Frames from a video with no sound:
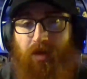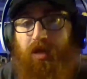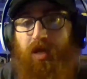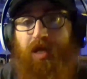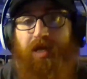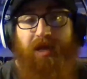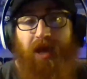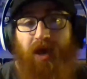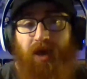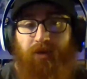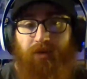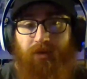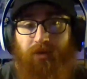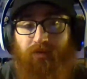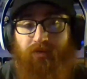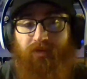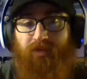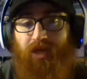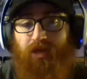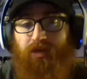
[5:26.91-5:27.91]
He kind of
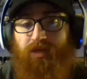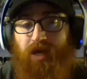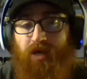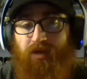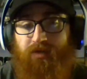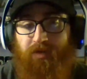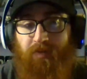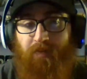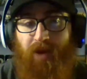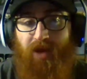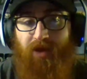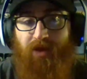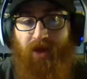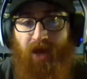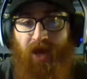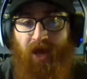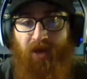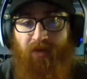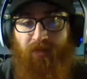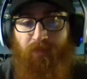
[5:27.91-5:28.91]
looks like Dr.
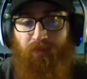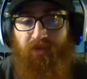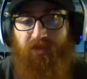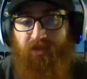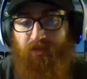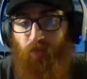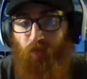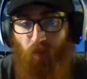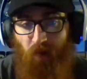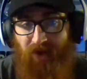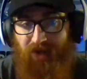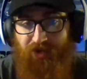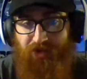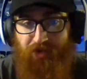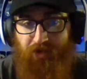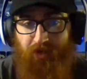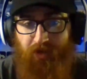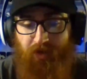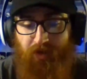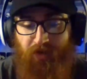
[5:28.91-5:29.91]
Manhattan with some white
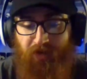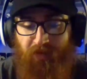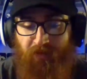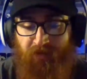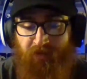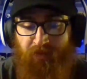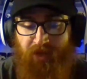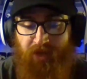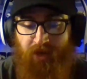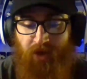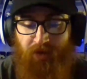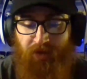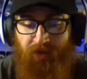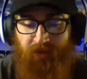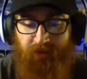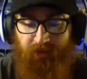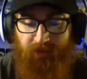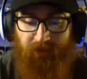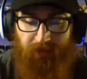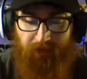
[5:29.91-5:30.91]
shit on him, to be
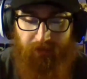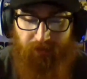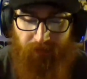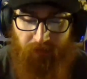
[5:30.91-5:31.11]
honest.